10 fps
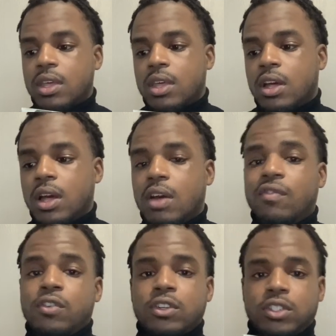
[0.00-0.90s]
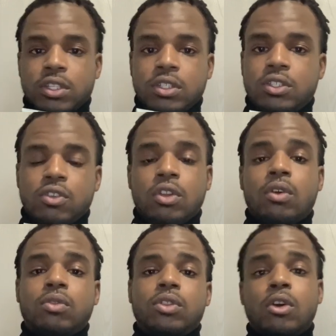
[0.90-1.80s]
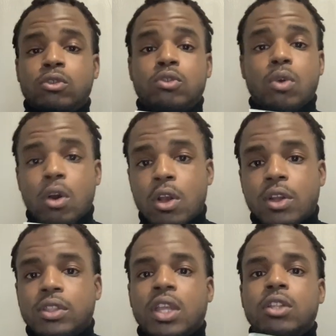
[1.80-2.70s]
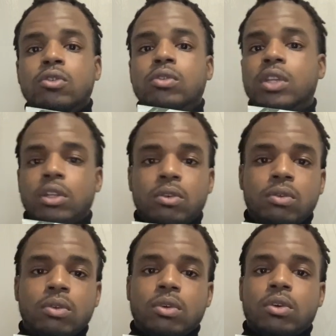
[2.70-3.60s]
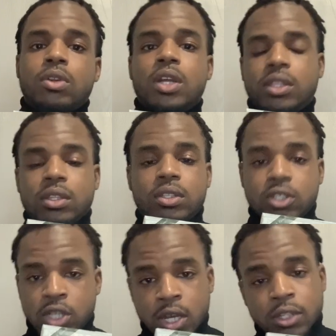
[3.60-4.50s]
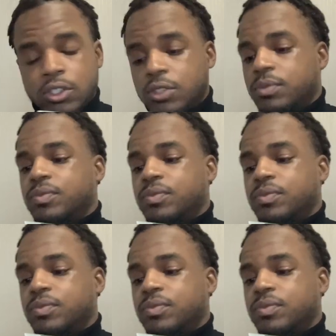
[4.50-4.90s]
versus those who aren't. They do little or nothing to change.